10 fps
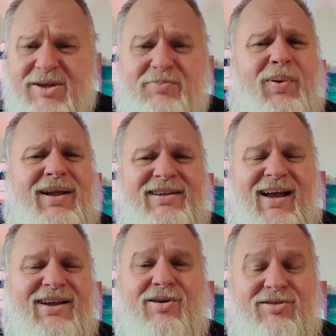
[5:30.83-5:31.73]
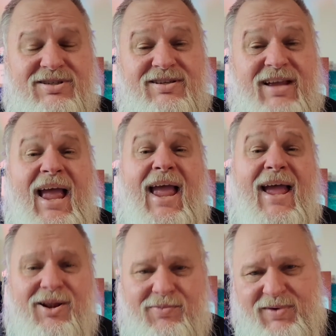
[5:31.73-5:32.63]
but I can't
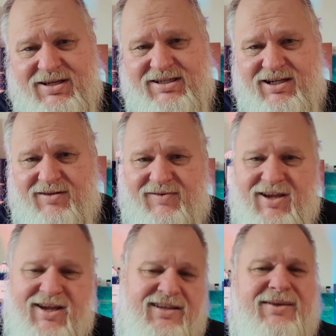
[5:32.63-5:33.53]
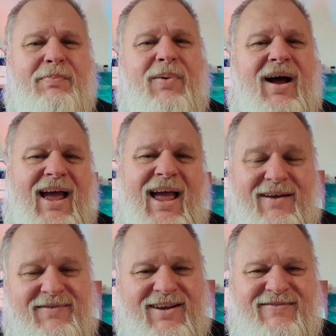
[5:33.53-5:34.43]
help myself. I
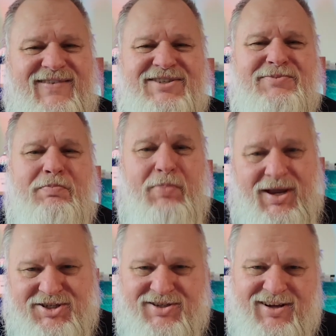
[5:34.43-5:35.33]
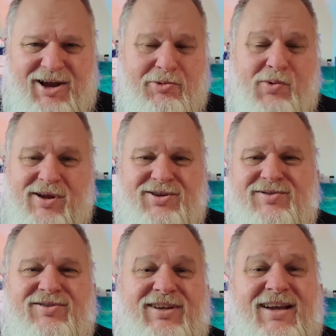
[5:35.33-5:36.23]
have this passion. I want
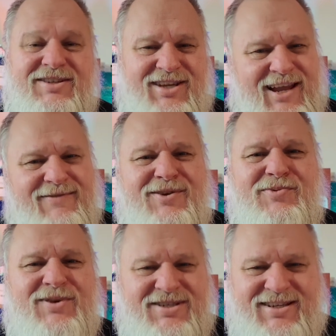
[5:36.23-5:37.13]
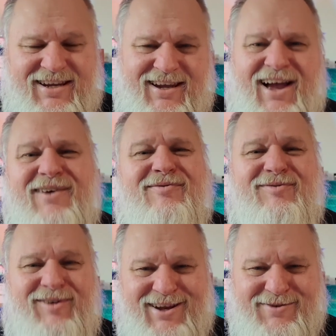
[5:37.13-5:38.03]
to taste every whiskey
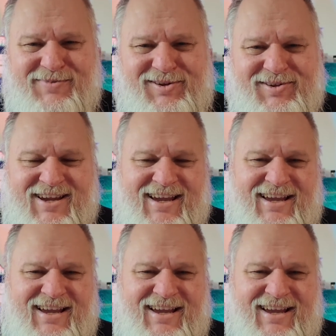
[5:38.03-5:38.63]
available.